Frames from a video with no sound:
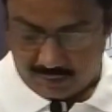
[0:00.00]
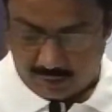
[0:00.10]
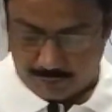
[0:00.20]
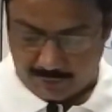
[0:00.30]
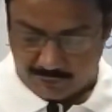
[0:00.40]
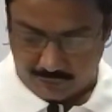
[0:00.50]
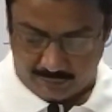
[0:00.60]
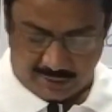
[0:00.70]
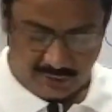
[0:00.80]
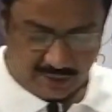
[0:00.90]
Apart
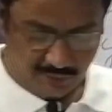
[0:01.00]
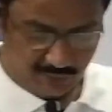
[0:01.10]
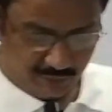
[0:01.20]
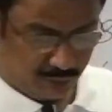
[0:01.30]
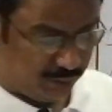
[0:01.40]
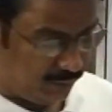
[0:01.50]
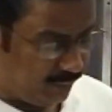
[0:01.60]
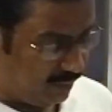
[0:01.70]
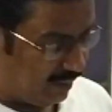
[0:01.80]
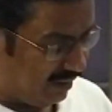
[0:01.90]
from that, you have a good
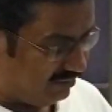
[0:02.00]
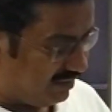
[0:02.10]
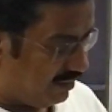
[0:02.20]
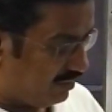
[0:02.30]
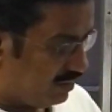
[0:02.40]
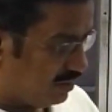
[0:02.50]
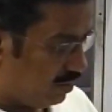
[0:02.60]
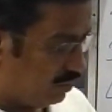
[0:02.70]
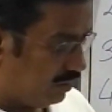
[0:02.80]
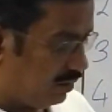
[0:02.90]
grassland region
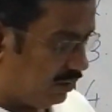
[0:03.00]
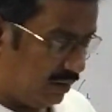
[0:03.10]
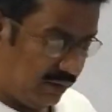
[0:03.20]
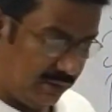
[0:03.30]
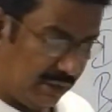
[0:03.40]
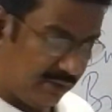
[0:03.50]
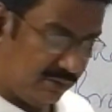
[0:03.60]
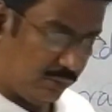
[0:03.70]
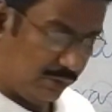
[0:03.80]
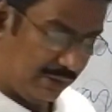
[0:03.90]
out here that
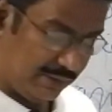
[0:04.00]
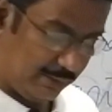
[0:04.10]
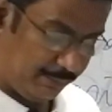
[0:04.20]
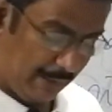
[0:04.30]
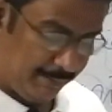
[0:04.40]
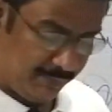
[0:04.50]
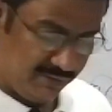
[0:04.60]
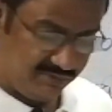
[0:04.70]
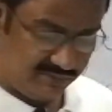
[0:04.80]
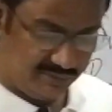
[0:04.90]
is known as the
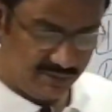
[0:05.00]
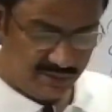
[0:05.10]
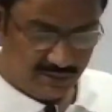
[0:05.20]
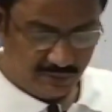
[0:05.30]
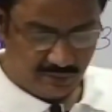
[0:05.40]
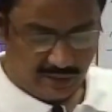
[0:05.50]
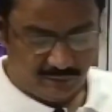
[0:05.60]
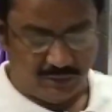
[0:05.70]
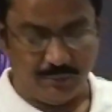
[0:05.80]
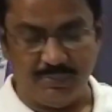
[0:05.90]
Pampas. You
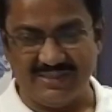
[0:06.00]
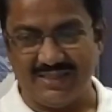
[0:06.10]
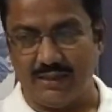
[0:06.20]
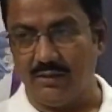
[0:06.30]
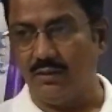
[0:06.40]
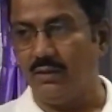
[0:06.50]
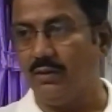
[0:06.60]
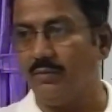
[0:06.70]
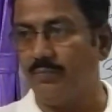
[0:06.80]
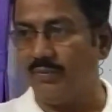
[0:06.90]
have the
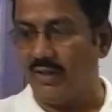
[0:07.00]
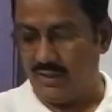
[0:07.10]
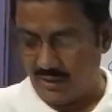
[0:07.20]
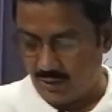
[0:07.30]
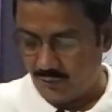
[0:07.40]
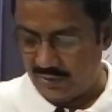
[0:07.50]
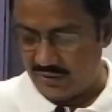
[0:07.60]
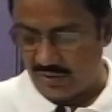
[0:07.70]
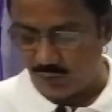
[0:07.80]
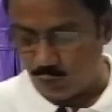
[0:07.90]
Pathanal area where
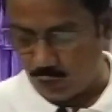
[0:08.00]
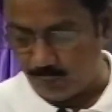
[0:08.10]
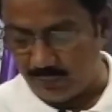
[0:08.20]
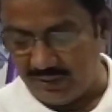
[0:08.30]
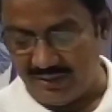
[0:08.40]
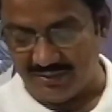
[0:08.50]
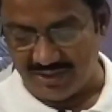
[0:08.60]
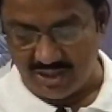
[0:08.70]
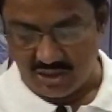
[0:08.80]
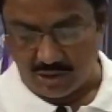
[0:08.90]
you have swampy
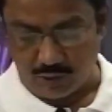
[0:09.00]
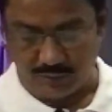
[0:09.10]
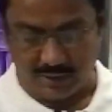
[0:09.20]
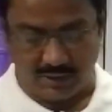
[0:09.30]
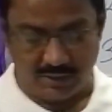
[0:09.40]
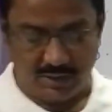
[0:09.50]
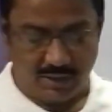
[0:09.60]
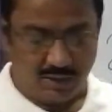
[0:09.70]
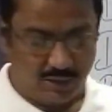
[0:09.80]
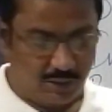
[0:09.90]
region out there.
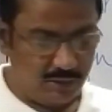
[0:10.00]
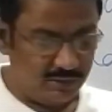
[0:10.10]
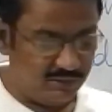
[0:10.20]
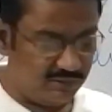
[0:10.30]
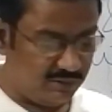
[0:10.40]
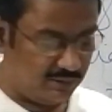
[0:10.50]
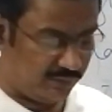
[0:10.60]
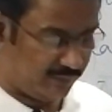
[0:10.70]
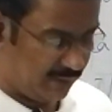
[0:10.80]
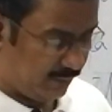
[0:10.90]
All this is
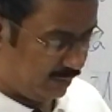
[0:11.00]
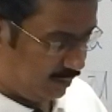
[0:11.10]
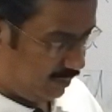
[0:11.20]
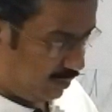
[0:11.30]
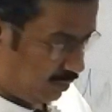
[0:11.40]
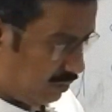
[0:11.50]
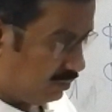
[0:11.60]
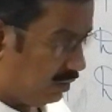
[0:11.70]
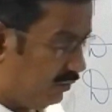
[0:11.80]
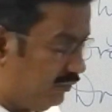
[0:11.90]
available
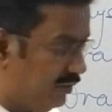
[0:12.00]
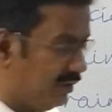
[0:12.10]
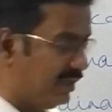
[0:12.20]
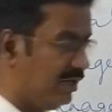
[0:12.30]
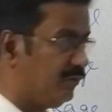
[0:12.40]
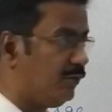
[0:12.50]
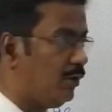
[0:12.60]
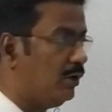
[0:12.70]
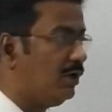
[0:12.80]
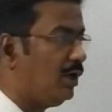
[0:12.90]
because of
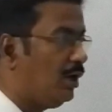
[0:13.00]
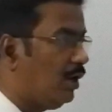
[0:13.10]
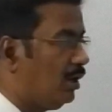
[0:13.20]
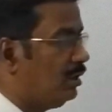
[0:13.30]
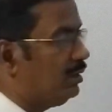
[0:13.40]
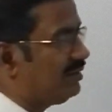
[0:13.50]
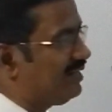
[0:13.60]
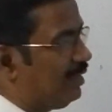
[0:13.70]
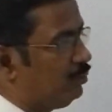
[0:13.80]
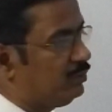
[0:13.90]
rainfall all
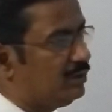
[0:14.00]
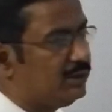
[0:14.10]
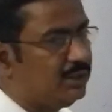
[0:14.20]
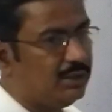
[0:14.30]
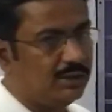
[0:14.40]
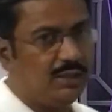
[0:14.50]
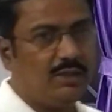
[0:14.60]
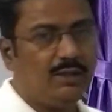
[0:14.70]
around the year.